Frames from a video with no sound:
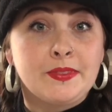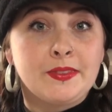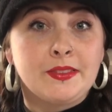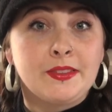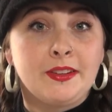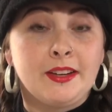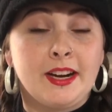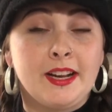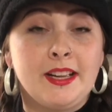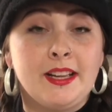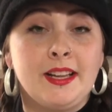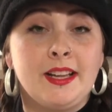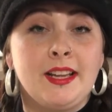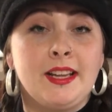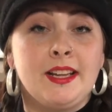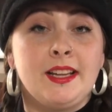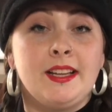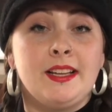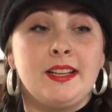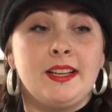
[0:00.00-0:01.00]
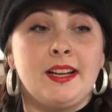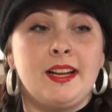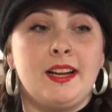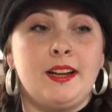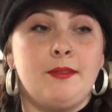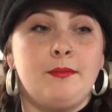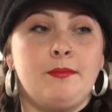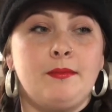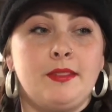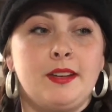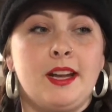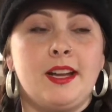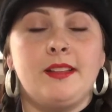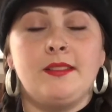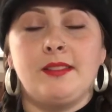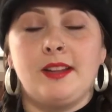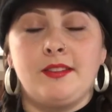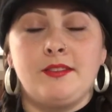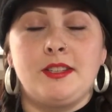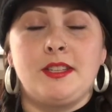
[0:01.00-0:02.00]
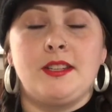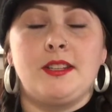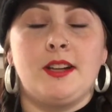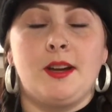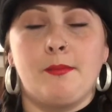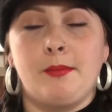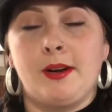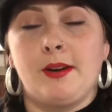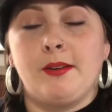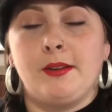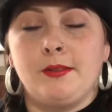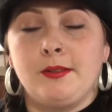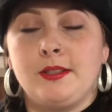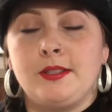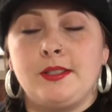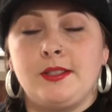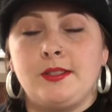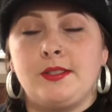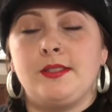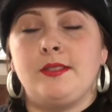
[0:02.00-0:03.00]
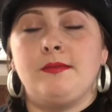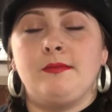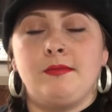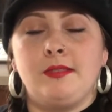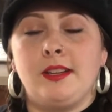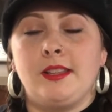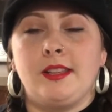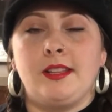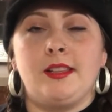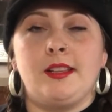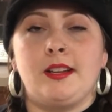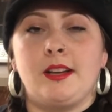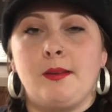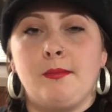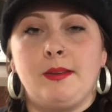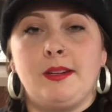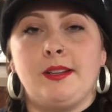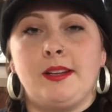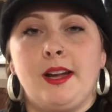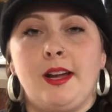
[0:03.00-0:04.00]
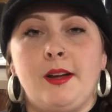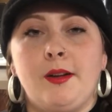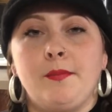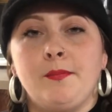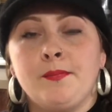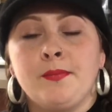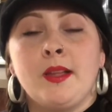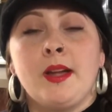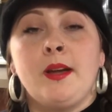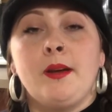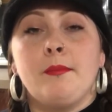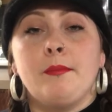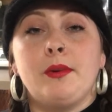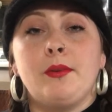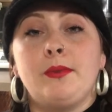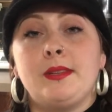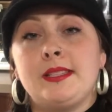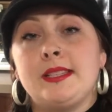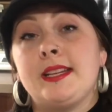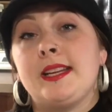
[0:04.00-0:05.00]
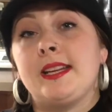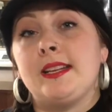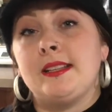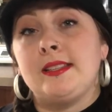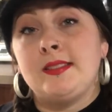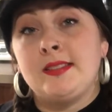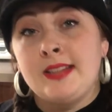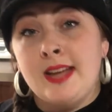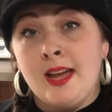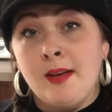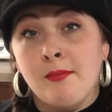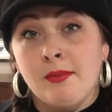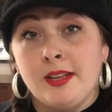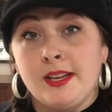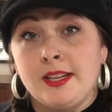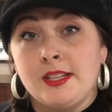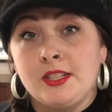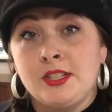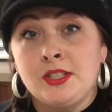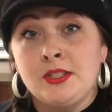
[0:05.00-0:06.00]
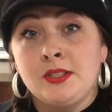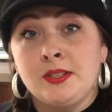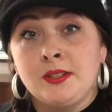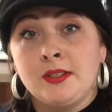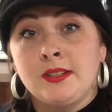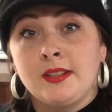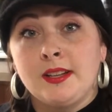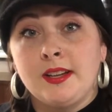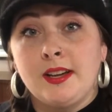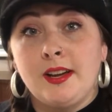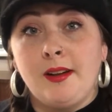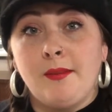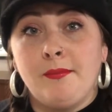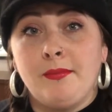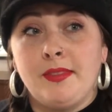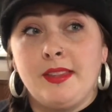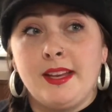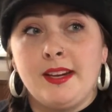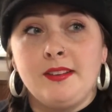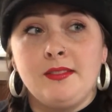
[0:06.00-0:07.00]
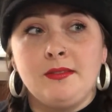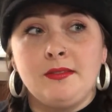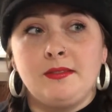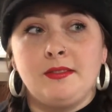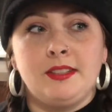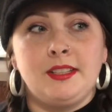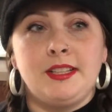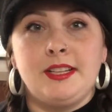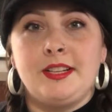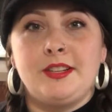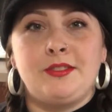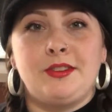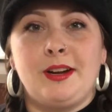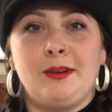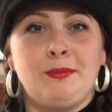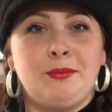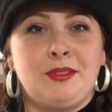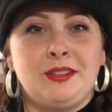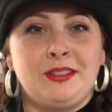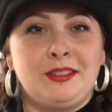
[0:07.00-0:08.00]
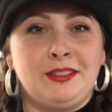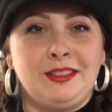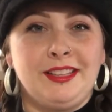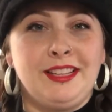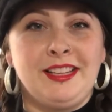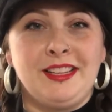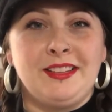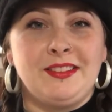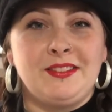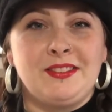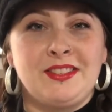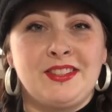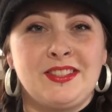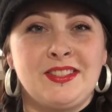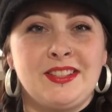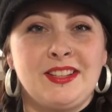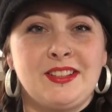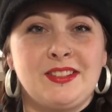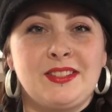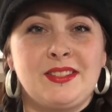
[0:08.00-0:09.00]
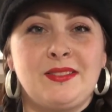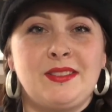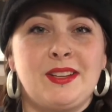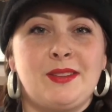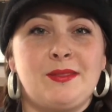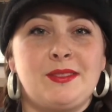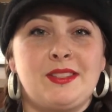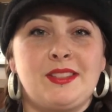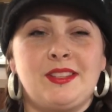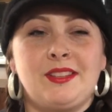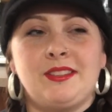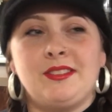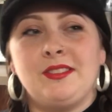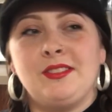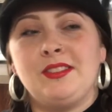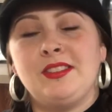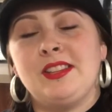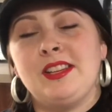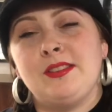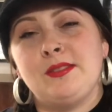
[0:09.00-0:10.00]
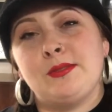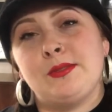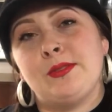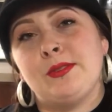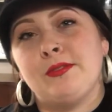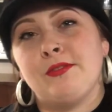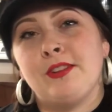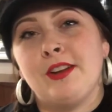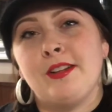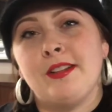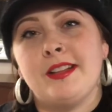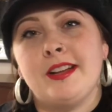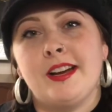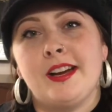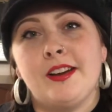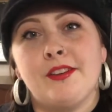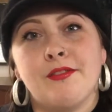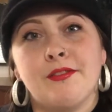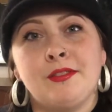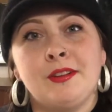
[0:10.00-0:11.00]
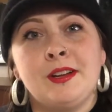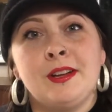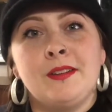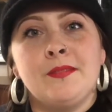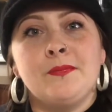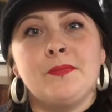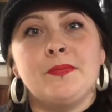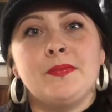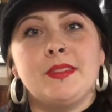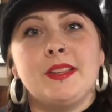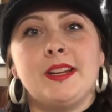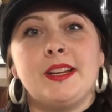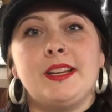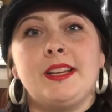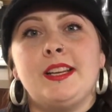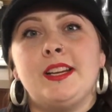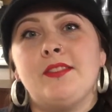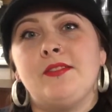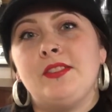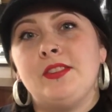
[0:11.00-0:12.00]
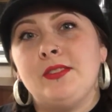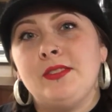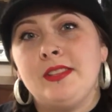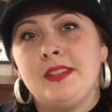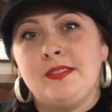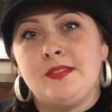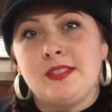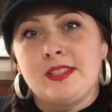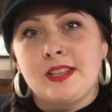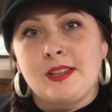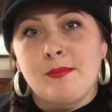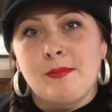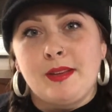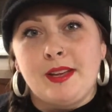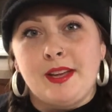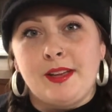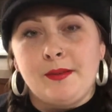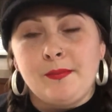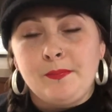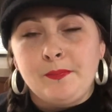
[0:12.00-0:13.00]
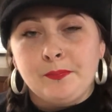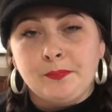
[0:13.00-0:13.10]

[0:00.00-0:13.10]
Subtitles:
right? Obviously not bare root because there's nothing that coming up. But once they get established, they don't really drop their leaves. You know, sometimes the old leaves will fall off and you have new leaves coming in.